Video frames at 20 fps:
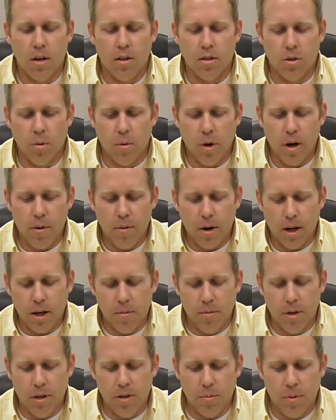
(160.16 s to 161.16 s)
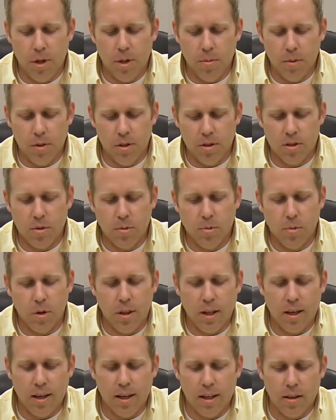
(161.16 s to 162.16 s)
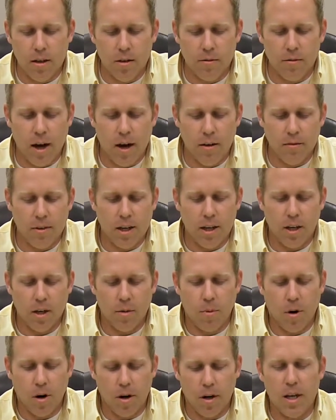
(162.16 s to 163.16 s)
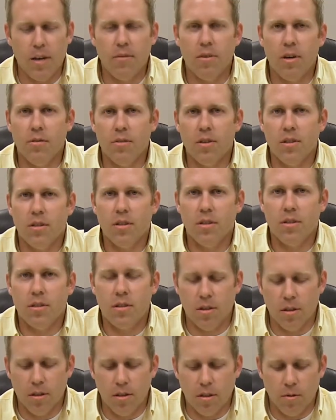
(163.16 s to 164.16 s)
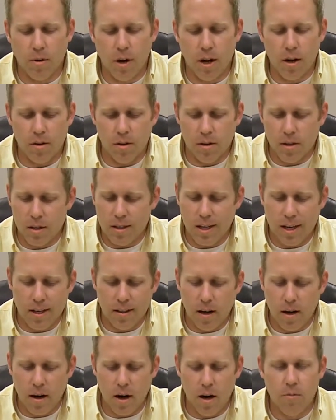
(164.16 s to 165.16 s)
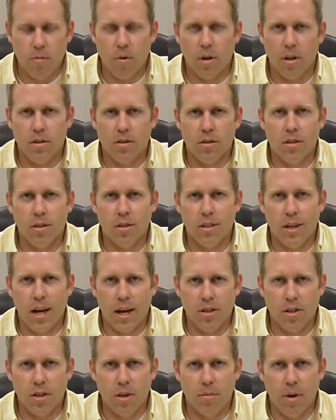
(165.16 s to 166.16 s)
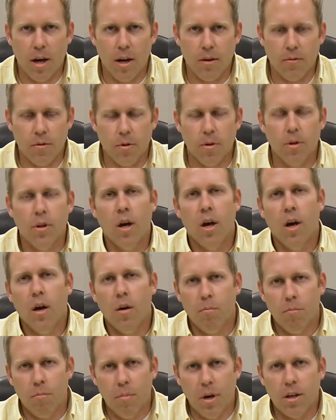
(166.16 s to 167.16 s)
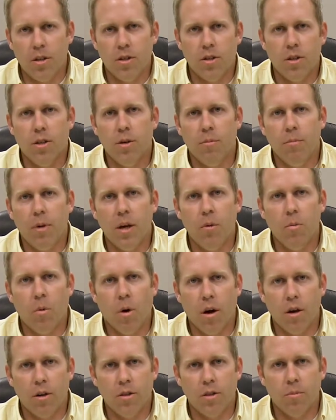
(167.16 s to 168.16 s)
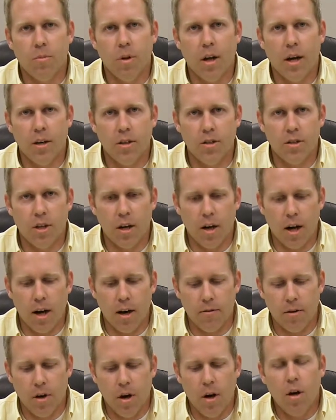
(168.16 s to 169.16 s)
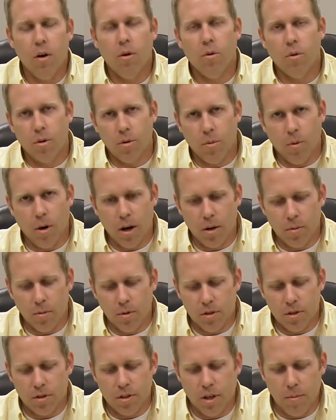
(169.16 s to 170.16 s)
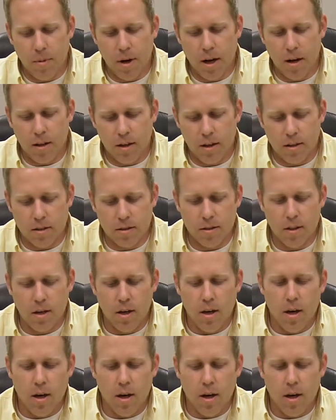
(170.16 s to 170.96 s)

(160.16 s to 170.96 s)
So what I recommend to people is that when they get their valve taken apart, even if this is still in the ground, you can take that off while it's still attached to your manifold. Make sure your main water supply is shut off or the water will just come out of this.